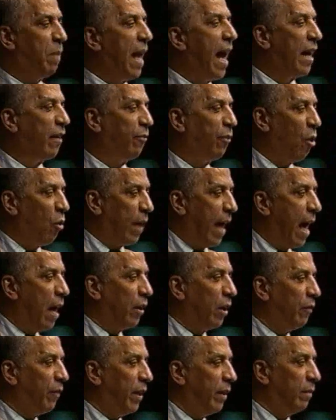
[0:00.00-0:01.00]
black folk out
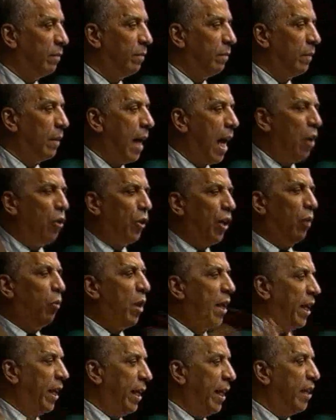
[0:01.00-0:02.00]
of it. I don't care
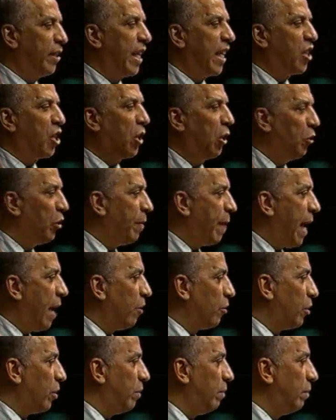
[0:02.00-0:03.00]
what it is, exclude them
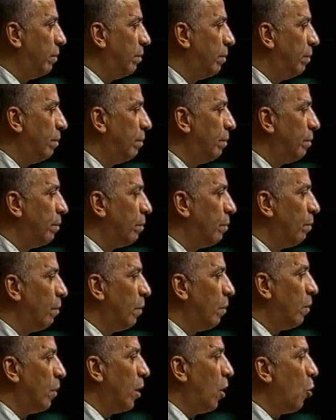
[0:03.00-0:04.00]
out.
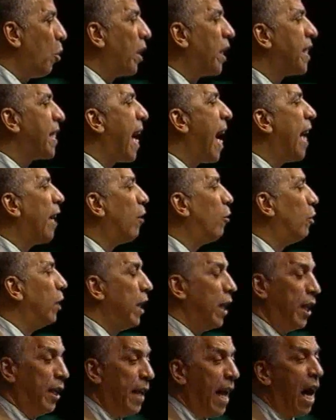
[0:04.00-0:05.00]
What is out of,
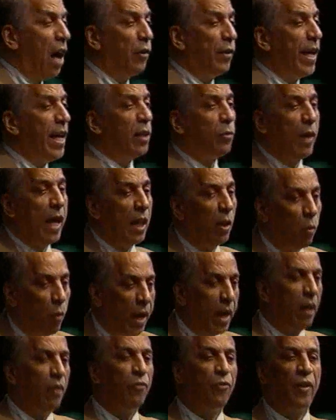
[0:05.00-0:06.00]
nowadays, out of
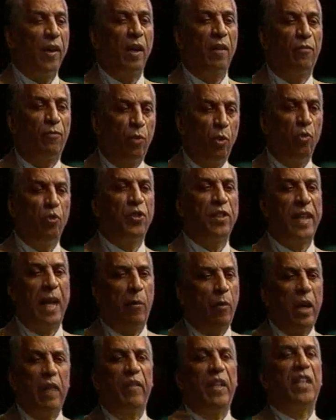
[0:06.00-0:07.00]
welfare, food stamp,
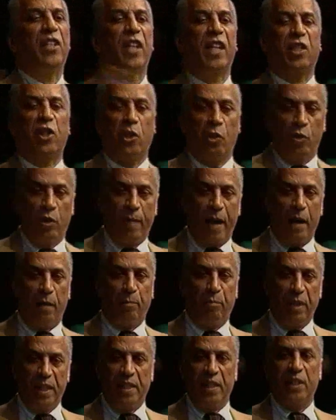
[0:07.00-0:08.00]
whatever it is, exclude them
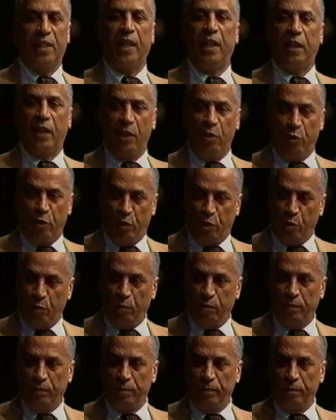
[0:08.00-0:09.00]
out. Business, anything you can do.